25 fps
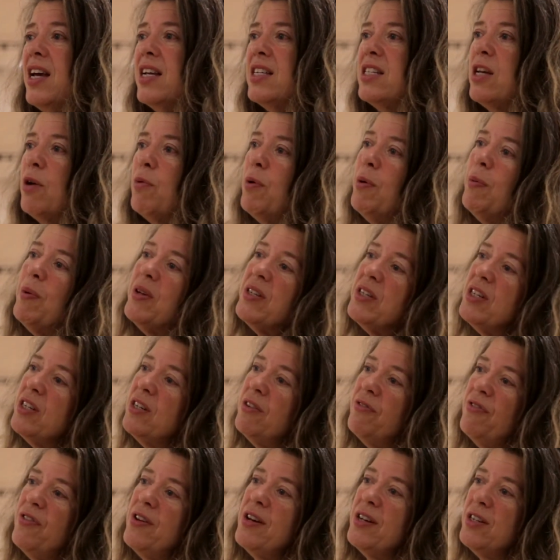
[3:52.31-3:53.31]
So we
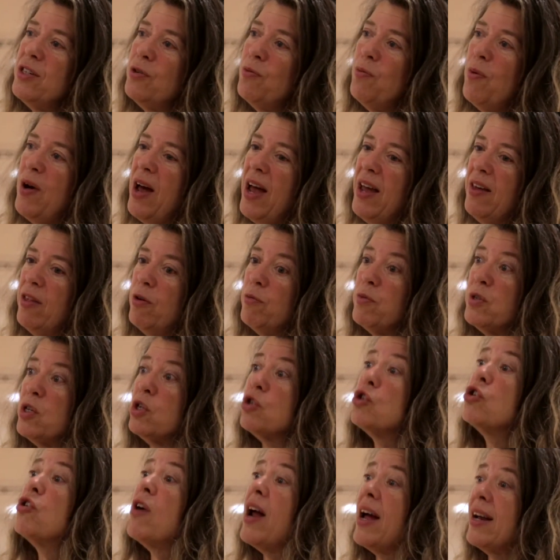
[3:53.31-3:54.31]
wanted to find a way that was
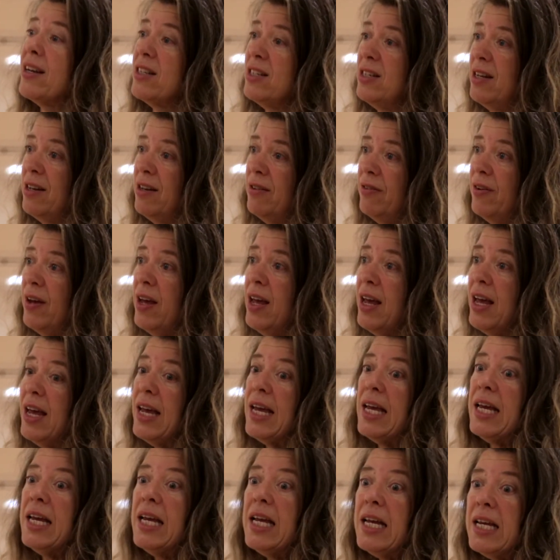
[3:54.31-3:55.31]
attractive,
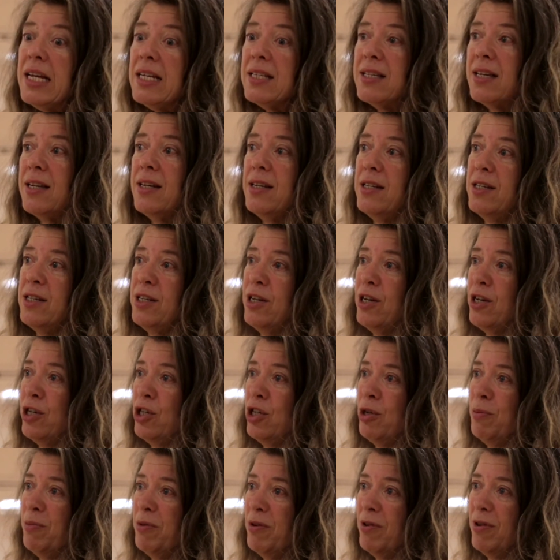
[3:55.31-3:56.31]
easily
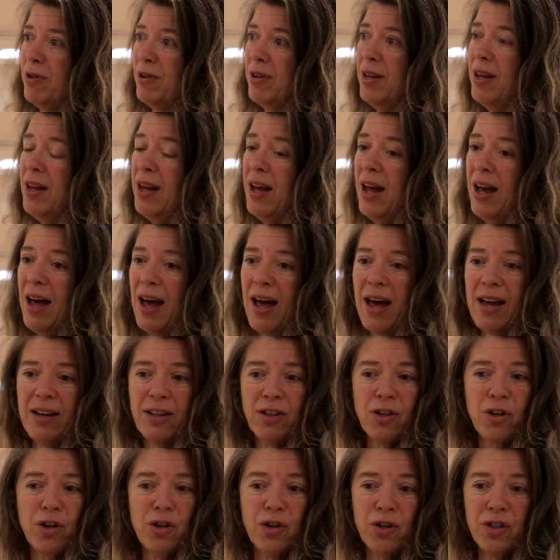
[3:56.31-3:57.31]
searchable,
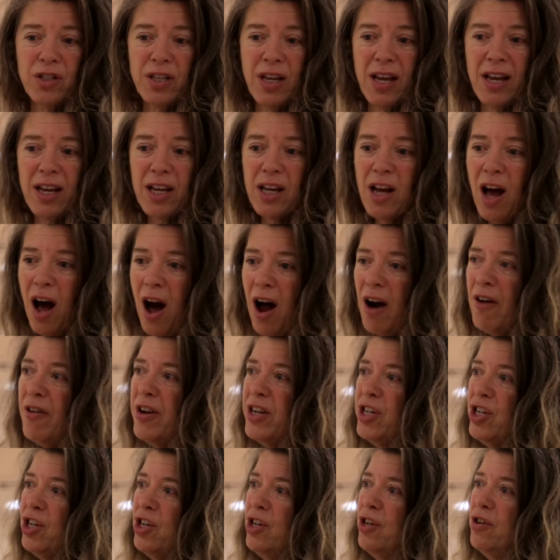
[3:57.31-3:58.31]
and could
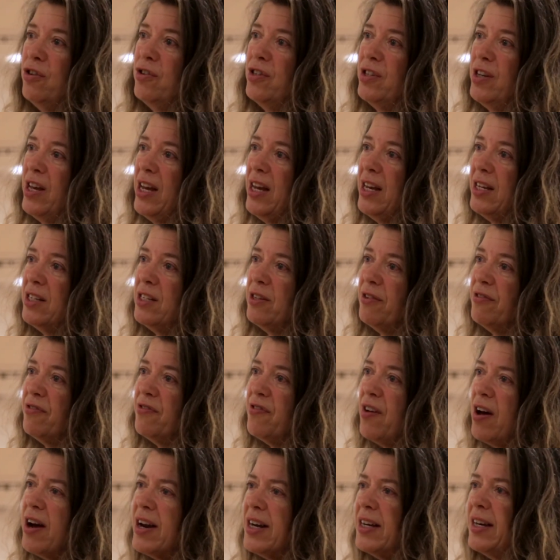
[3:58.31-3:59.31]
encourage a user into
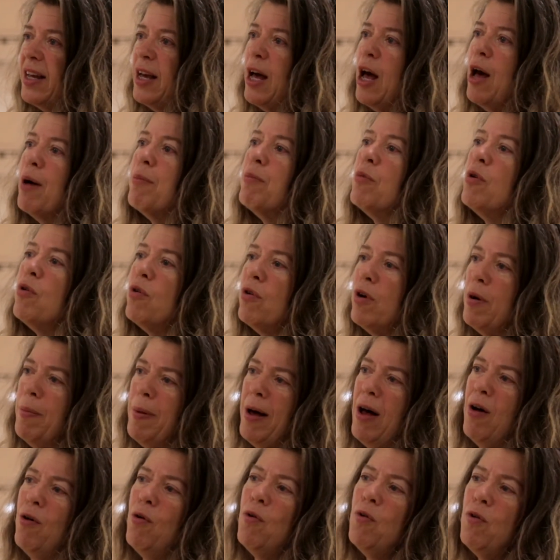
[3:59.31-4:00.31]
finding out more
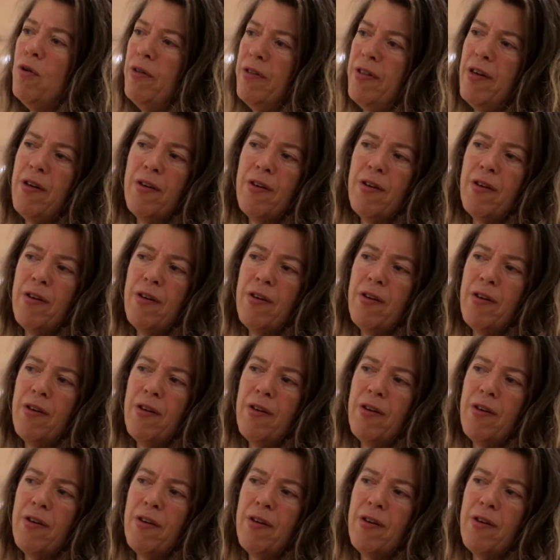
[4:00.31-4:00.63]
about all of